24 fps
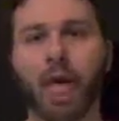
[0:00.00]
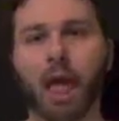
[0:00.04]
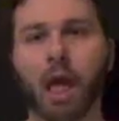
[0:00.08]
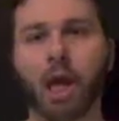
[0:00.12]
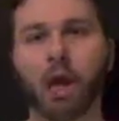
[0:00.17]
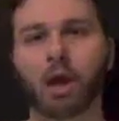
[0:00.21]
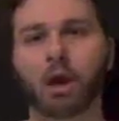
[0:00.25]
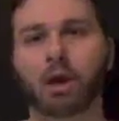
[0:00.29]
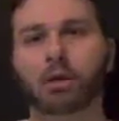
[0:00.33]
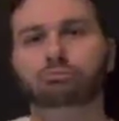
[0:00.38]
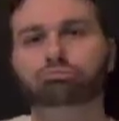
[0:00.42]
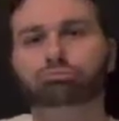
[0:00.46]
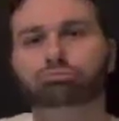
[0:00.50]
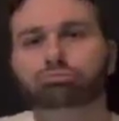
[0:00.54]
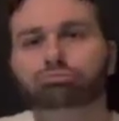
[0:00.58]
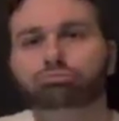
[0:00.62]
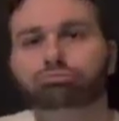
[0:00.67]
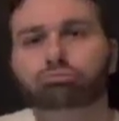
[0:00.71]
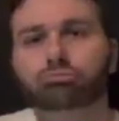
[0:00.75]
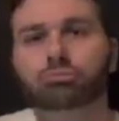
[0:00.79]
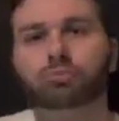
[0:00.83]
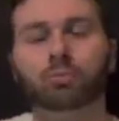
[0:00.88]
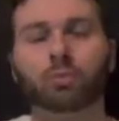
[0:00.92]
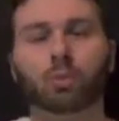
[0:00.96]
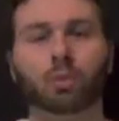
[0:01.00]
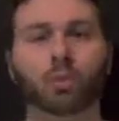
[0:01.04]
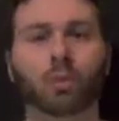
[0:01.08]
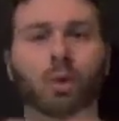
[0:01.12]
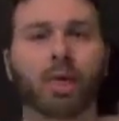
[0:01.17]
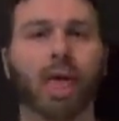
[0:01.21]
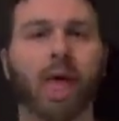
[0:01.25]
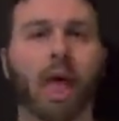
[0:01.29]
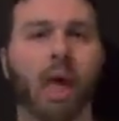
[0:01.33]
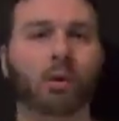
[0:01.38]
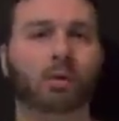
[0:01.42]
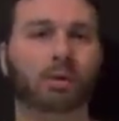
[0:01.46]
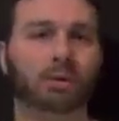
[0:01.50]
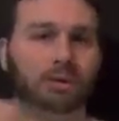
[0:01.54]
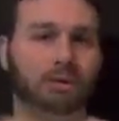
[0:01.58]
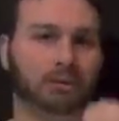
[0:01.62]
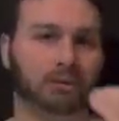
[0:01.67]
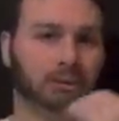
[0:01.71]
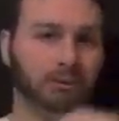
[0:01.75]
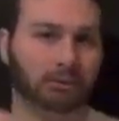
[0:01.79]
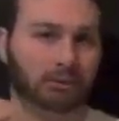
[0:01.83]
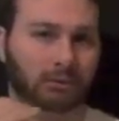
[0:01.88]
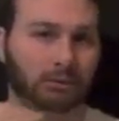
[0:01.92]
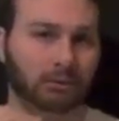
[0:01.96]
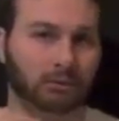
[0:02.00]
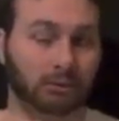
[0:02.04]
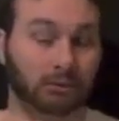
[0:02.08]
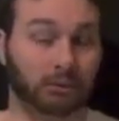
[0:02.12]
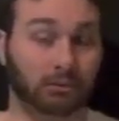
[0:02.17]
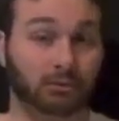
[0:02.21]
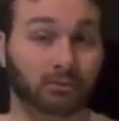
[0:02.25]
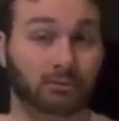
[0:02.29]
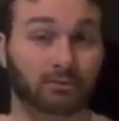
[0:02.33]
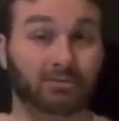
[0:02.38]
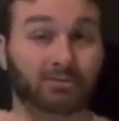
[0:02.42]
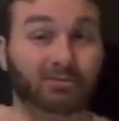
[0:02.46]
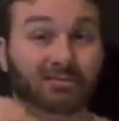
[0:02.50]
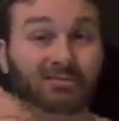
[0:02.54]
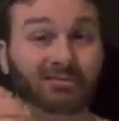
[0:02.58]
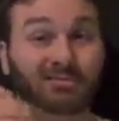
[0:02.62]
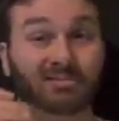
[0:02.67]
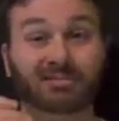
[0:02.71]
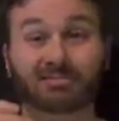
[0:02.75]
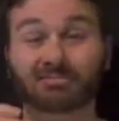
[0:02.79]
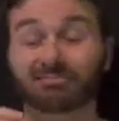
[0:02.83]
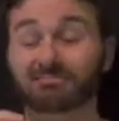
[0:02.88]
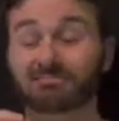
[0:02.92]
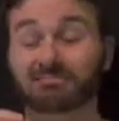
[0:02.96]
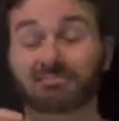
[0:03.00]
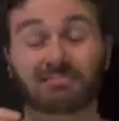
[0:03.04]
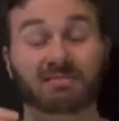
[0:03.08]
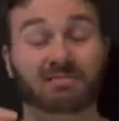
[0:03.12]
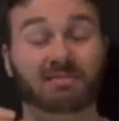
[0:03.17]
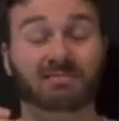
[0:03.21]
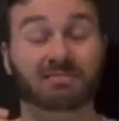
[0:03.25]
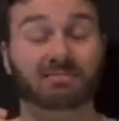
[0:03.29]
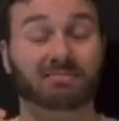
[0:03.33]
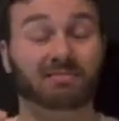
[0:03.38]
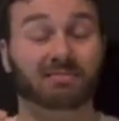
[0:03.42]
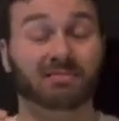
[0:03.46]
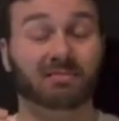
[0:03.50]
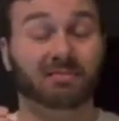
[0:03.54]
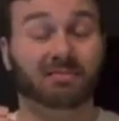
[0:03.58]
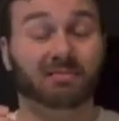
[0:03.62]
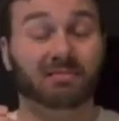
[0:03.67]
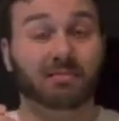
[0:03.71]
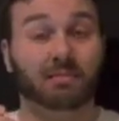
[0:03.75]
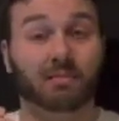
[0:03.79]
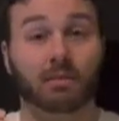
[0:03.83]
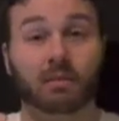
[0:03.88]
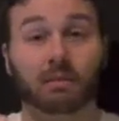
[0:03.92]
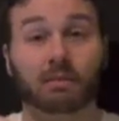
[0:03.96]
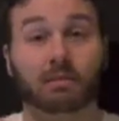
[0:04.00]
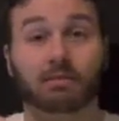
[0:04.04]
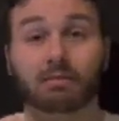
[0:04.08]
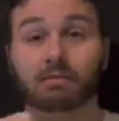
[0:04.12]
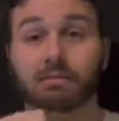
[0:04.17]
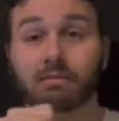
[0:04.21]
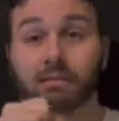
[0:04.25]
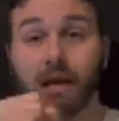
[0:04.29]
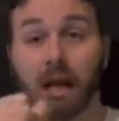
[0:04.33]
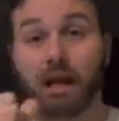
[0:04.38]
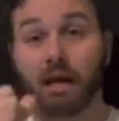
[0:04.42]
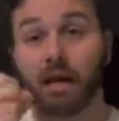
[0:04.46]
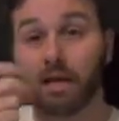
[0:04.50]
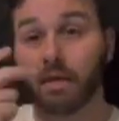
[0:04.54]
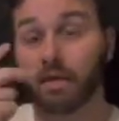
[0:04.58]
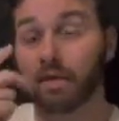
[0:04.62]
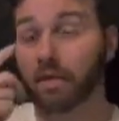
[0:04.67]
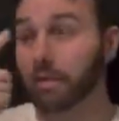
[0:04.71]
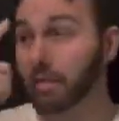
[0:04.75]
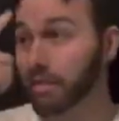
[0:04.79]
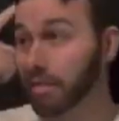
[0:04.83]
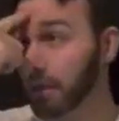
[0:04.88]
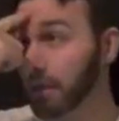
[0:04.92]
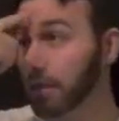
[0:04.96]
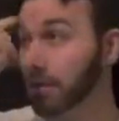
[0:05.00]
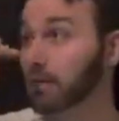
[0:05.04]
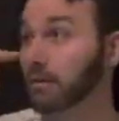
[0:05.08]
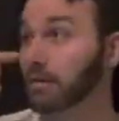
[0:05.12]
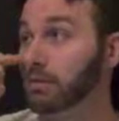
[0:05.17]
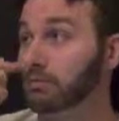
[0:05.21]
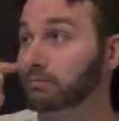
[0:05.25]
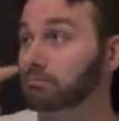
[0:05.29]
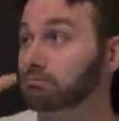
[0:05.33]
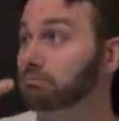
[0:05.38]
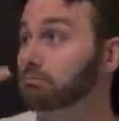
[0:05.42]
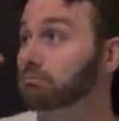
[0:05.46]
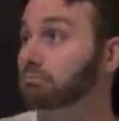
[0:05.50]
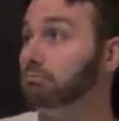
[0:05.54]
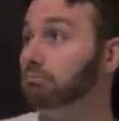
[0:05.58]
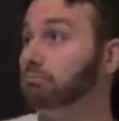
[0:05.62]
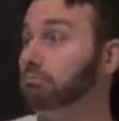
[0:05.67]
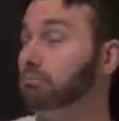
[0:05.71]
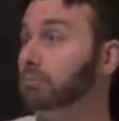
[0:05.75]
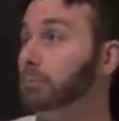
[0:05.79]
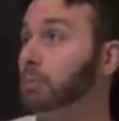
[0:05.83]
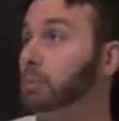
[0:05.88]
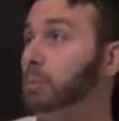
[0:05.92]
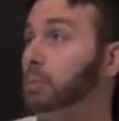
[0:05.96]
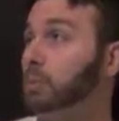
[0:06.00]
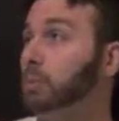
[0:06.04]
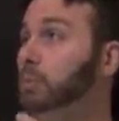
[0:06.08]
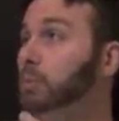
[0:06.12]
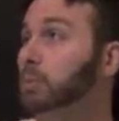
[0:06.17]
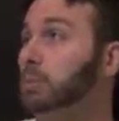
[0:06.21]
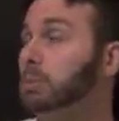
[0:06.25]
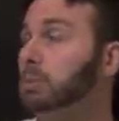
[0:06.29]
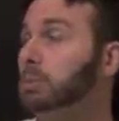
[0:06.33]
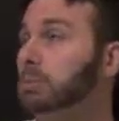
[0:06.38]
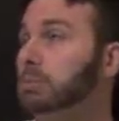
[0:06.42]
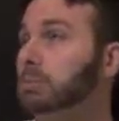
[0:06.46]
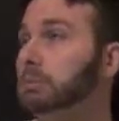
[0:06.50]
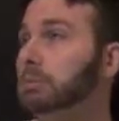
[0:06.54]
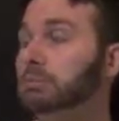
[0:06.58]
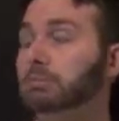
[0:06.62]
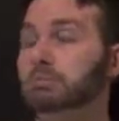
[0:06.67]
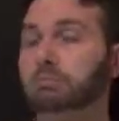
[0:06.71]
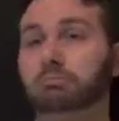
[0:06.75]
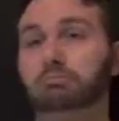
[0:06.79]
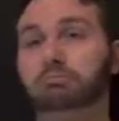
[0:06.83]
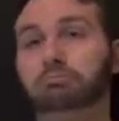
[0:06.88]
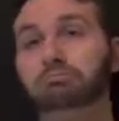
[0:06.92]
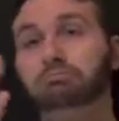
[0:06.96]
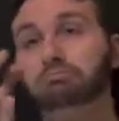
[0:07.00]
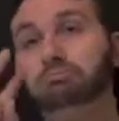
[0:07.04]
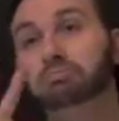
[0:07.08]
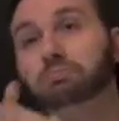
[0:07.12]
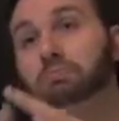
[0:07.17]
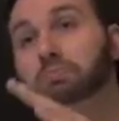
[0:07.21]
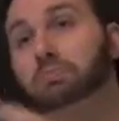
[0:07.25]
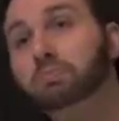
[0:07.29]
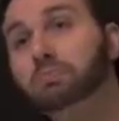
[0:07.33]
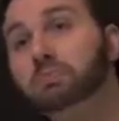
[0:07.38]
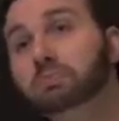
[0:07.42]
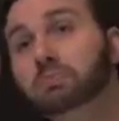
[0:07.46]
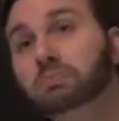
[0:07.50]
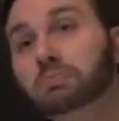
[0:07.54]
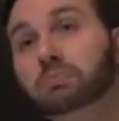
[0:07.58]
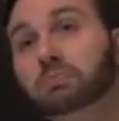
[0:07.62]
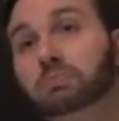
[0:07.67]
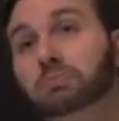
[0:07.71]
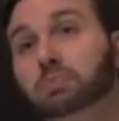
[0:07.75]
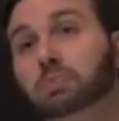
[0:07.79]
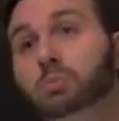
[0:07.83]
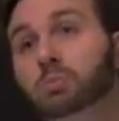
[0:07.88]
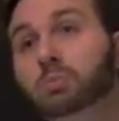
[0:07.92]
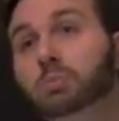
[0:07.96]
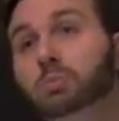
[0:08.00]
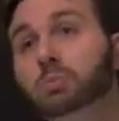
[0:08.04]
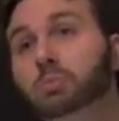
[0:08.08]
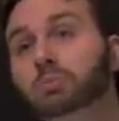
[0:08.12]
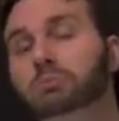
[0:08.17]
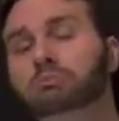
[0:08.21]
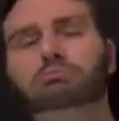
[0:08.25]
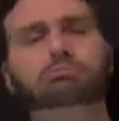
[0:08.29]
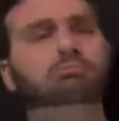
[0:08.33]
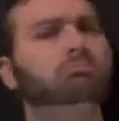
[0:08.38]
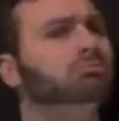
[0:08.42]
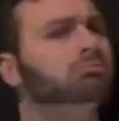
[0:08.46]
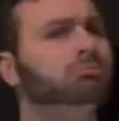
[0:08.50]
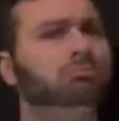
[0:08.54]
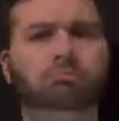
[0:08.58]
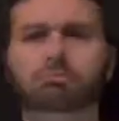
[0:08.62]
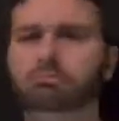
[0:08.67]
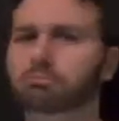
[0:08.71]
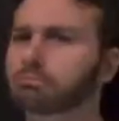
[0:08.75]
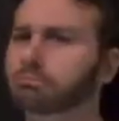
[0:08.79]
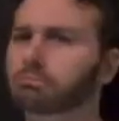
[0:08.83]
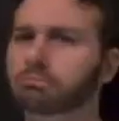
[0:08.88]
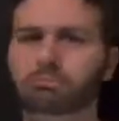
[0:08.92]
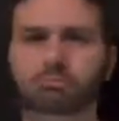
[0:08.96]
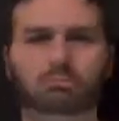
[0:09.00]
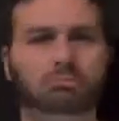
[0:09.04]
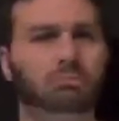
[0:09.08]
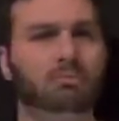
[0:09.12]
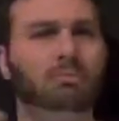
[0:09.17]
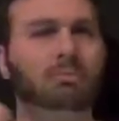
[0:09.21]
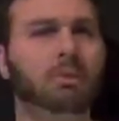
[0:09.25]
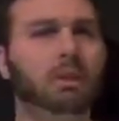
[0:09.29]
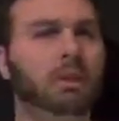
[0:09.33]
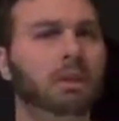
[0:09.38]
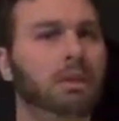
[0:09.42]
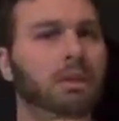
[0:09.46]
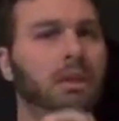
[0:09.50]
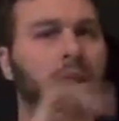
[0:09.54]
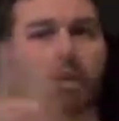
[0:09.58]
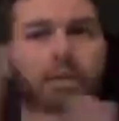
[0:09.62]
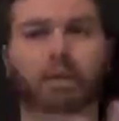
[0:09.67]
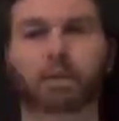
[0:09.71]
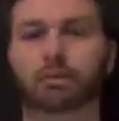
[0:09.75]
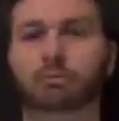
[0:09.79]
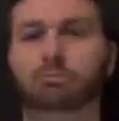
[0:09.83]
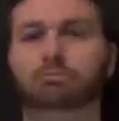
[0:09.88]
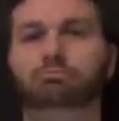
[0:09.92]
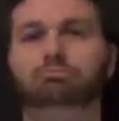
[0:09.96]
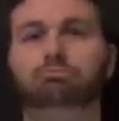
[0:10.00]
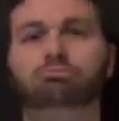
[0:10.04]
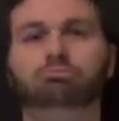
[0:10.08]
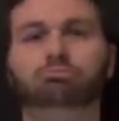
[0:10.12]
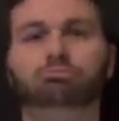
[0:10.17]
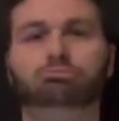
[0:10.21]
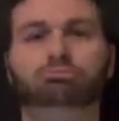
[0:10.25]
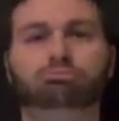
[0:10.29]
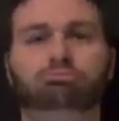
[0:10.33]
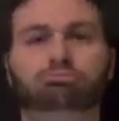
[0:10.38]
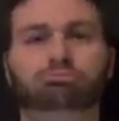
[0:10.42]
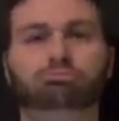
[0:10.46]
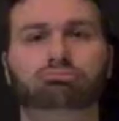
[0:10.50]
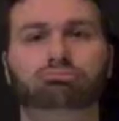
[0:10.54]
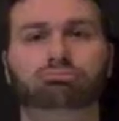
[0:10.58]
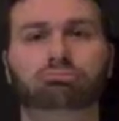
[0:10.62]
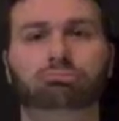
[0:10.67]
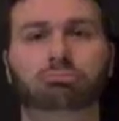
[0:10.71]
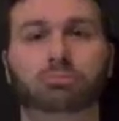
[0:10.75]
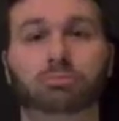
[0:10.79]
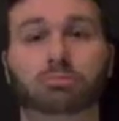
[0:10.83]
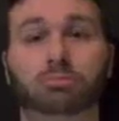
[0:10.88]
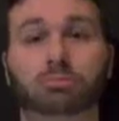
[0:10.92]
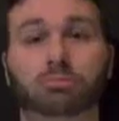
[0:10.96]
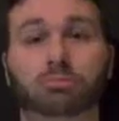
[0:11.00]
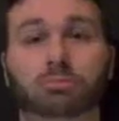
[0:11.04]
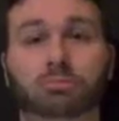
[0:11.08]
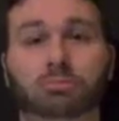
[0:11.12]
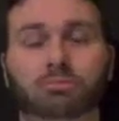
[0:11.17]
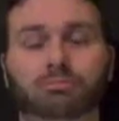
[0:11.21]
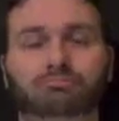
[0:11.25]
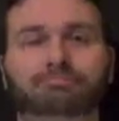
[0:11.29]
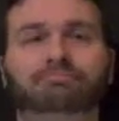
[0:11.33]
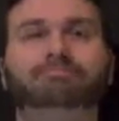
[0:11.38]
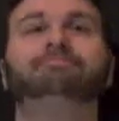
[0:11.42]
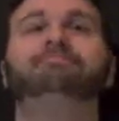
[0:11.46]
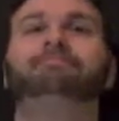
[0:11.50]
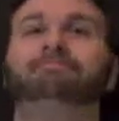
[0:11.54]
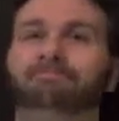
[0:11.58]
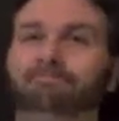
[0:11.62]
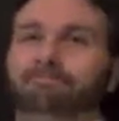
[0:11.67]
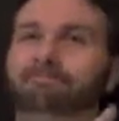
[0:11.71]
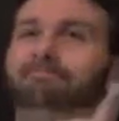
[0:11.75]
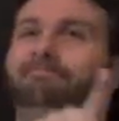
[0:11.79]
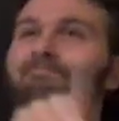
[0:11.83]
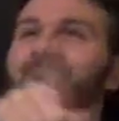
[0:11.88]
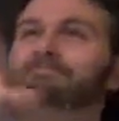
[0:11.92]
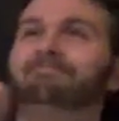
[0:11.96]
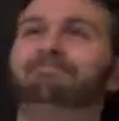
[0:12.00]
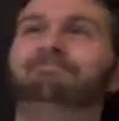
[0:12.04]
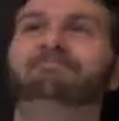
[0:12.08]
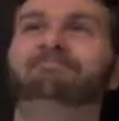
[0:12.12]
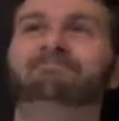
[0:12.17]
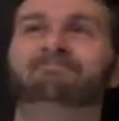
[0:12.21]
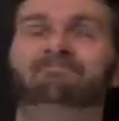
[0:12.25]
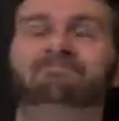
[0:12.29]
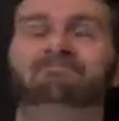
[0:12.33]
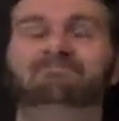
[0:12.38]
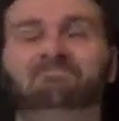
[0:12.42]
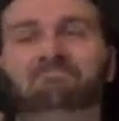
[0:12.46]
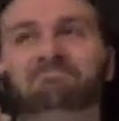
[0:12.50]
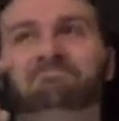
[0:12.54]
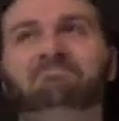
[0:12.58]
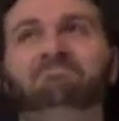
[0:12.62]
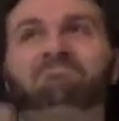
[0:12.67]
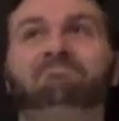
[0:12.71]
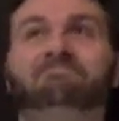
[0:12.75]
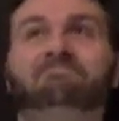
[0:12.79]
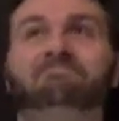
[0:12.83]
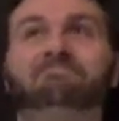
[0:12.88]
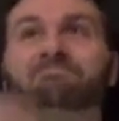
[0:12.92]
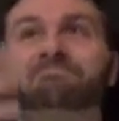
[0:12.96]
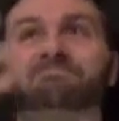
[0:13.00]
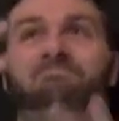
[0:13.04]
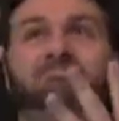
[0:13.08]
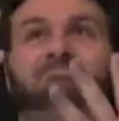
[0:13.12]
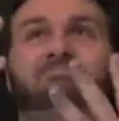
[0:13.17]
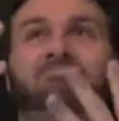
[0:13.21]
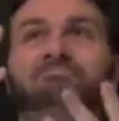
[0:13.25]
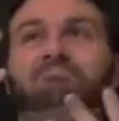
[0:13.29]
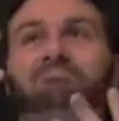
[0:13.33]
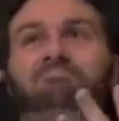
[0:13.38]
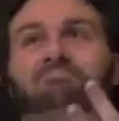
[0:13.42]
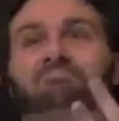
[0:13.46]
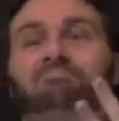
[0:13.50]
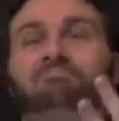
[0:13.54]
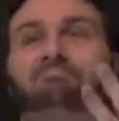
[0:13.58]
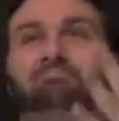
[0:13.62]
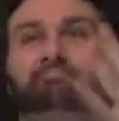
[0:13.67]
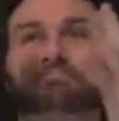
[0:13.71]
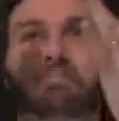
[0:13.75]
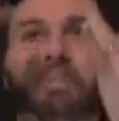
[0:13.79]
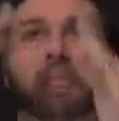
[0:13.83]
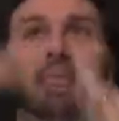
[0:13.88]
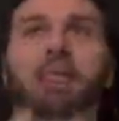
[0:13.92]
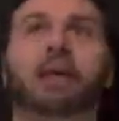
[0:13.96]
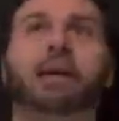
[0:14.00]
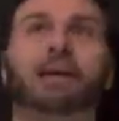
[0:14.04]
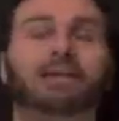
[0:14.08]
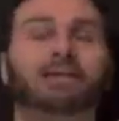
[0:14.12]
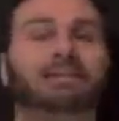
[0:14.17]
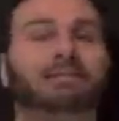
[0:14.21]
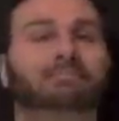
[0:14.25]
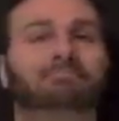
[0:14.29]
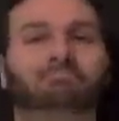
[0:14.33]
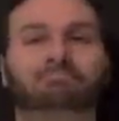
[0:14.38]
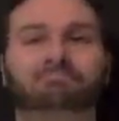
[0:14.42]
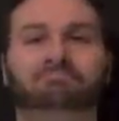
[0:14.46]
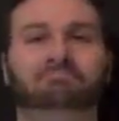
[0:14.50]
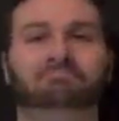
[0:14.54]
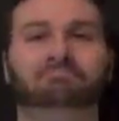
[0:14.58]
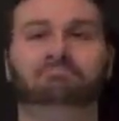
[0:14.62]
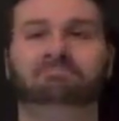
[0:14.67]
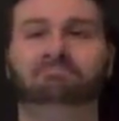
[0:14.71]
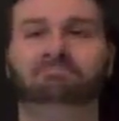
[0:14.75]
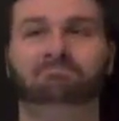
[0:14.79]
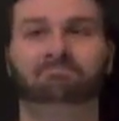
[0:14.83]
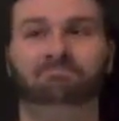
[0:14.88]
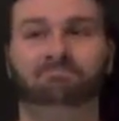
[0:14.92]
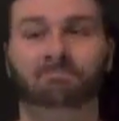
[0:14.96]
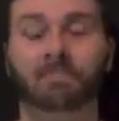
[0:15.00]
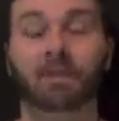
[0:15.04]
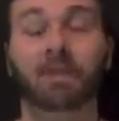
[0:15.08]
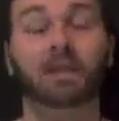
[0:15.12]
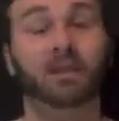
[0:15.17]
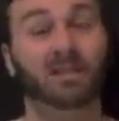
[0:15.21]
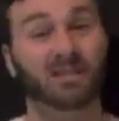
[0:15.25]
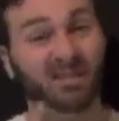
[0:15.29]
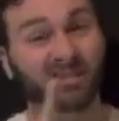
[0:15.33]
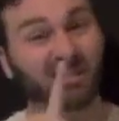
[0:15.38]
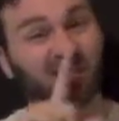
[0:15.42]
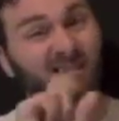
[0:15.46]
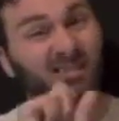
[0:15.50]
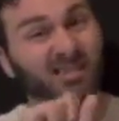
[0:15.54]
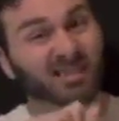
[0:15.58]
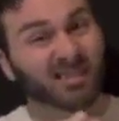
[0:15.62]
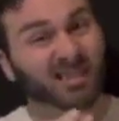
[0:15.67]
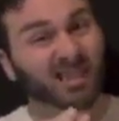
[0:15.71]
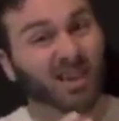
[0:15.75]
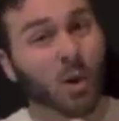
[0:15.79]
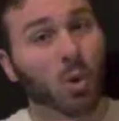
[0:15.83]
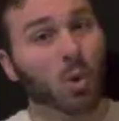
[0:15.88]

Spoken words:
Not even sitting there reminiscing about the past or planning for the future. Simply doing nothing. I see a lot of very blank faces. My thinking is it's probably have to go a long way back. And this is an extraordinary thing, right? We're talking about our mind.